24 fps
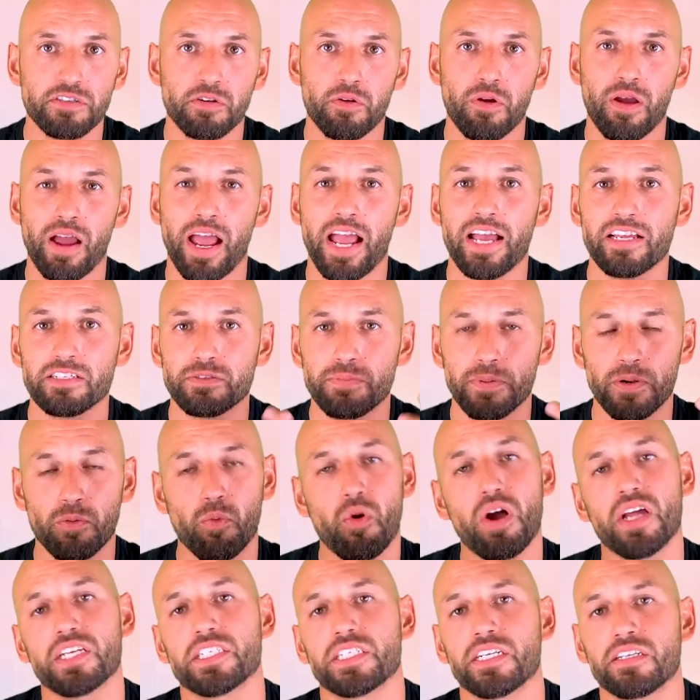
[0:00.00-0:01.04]
who has been
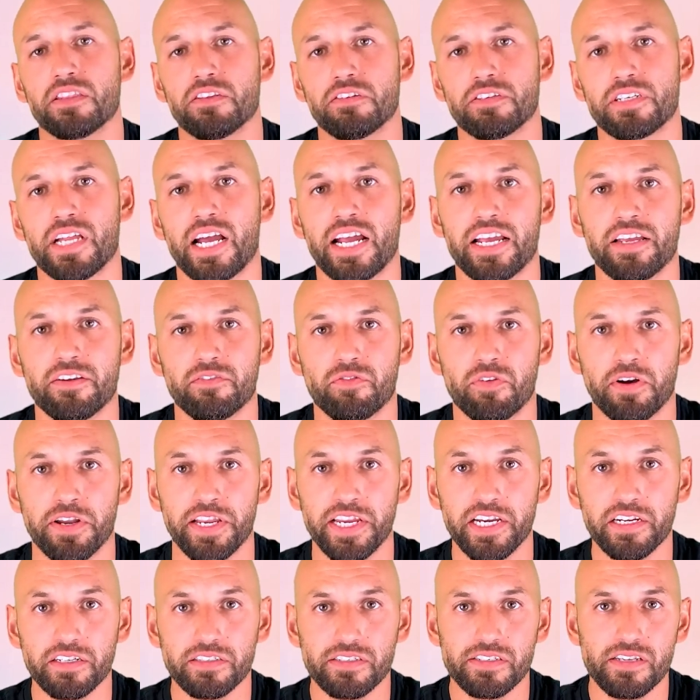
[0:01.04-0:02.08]
watching their diet for
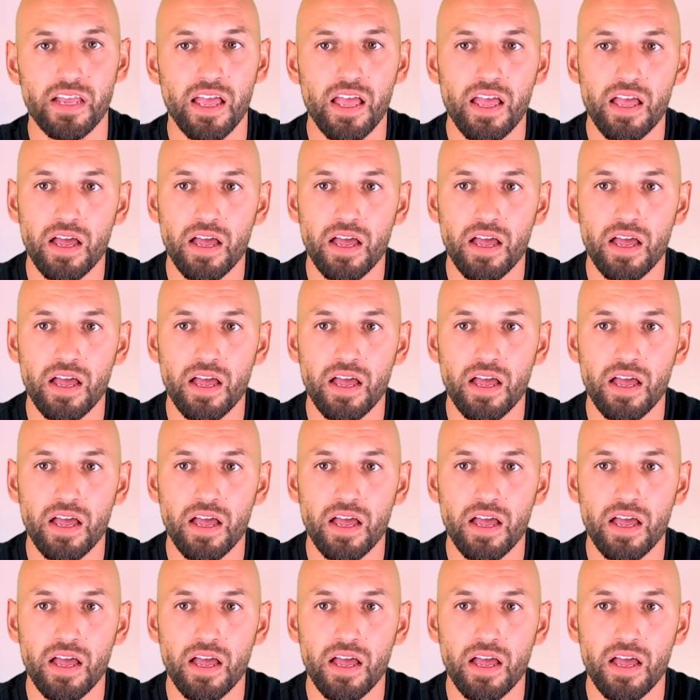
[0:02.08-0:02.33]
years,